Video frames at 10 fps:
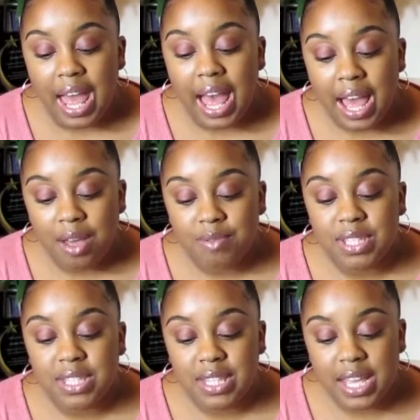I
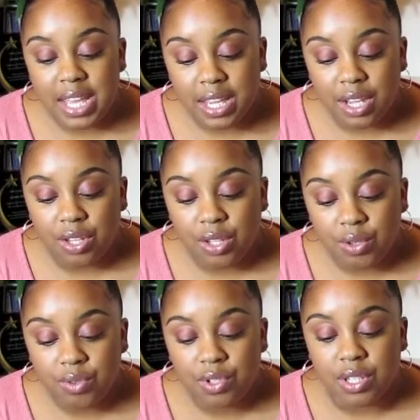was thinking
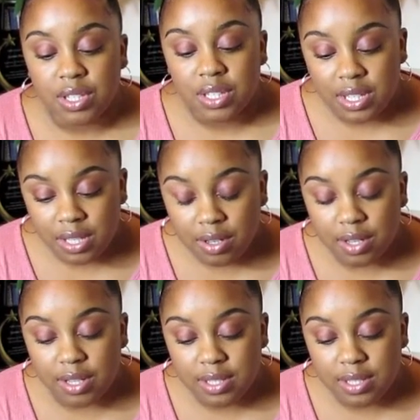you could